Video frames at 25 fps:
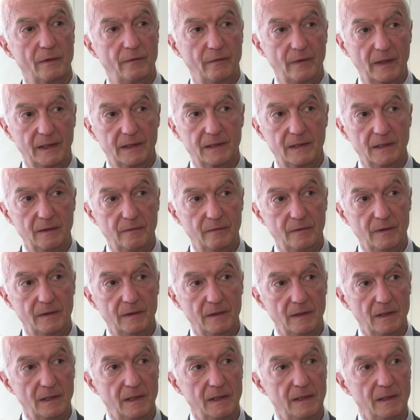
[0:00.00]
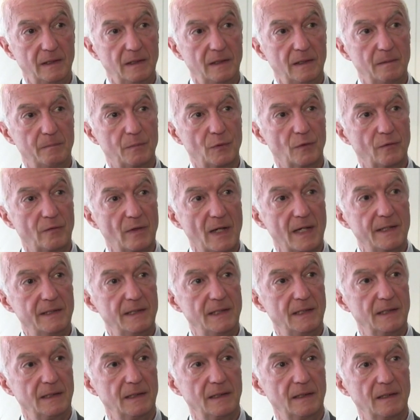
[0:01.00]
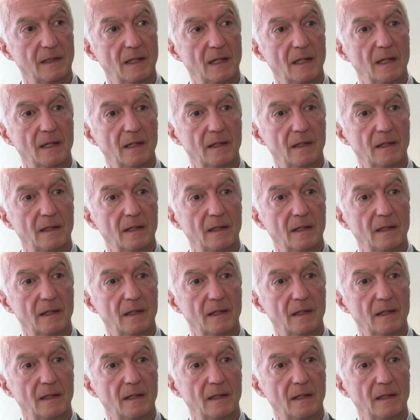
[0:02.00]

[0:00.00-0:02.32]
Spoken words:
effective in providing